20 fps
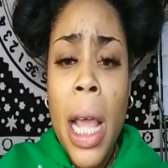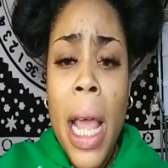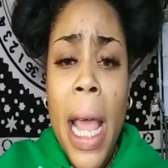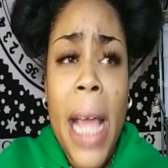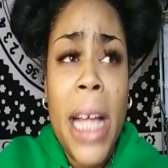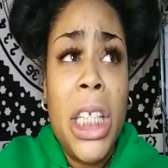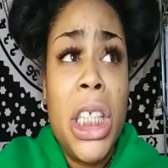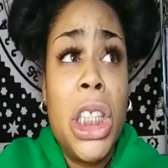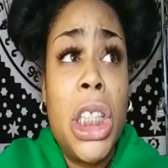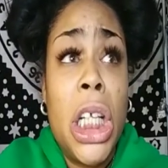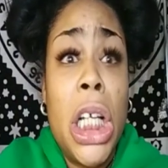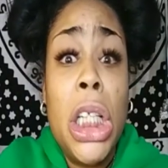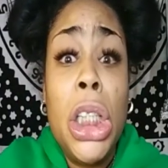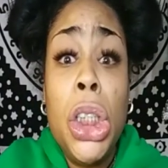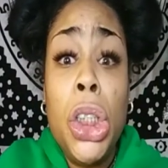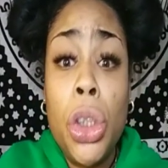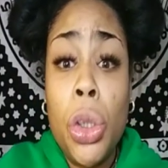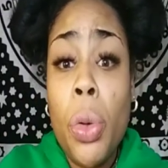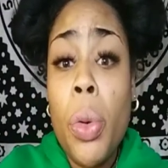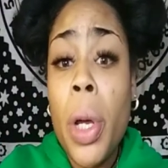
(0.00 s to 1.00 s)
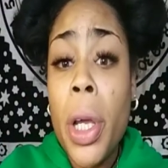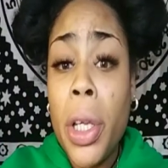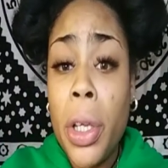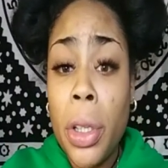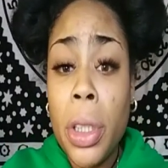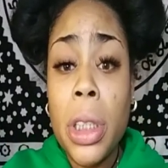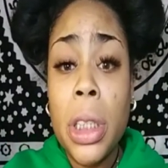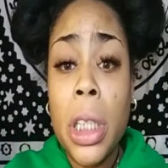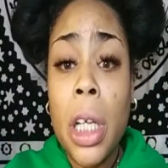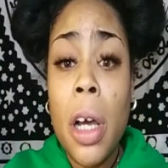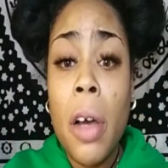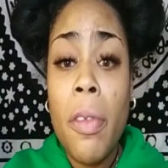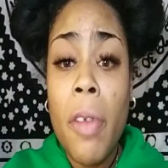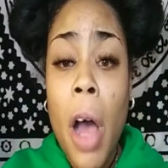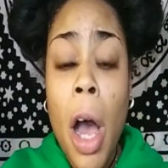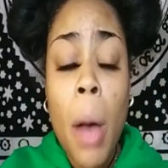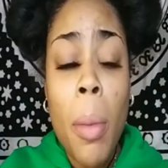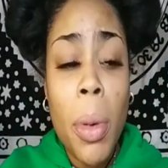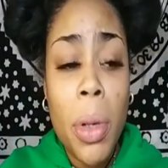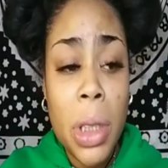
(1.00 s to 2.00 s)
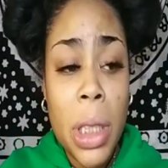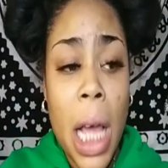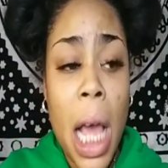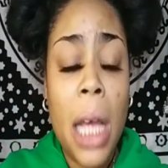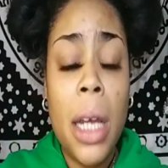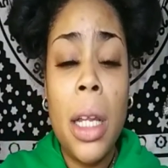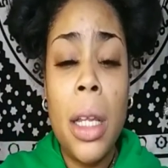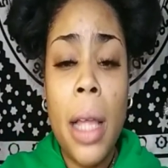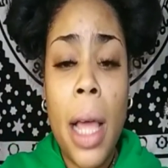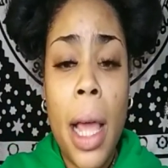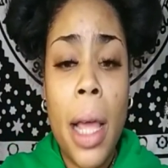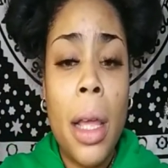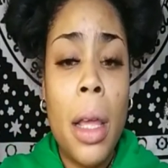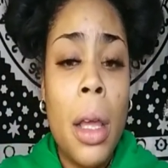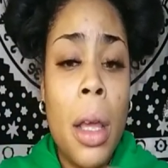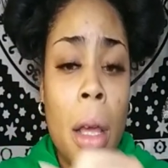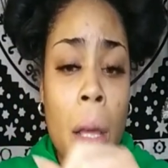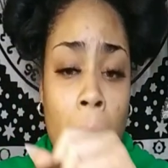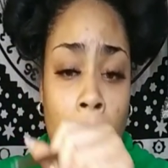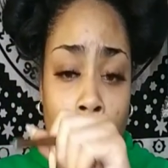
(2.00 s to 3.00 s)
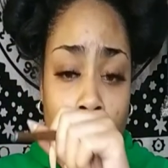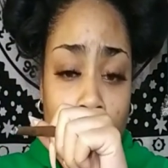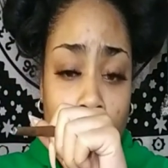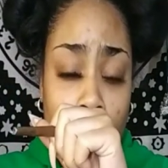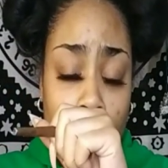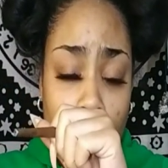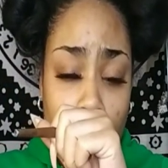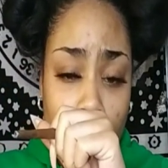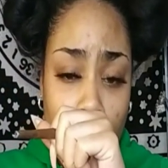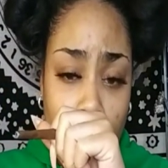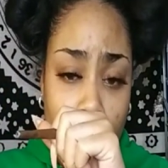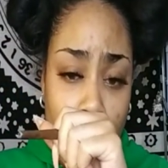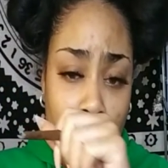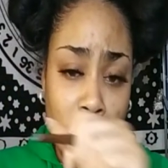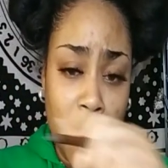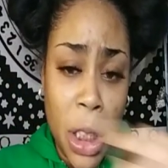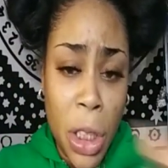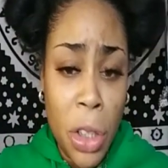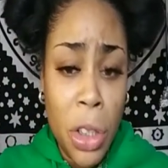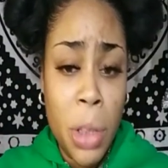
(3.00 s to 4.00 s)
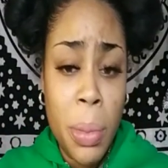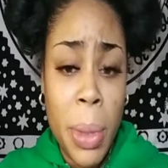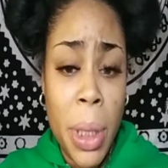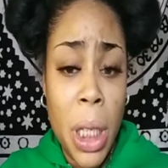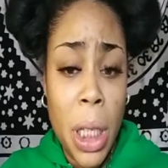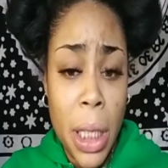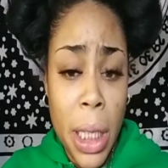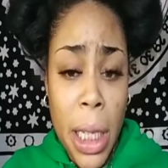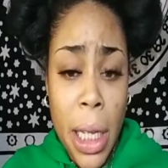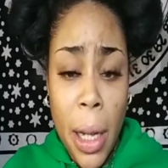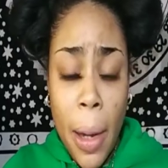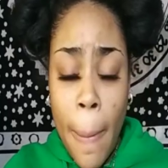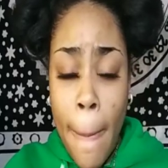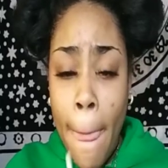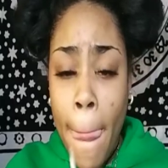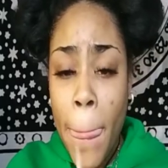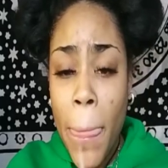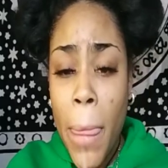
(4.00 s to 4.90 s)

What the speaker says: And just enjoying yourself. Almost kind of like, excuse me, the Leo.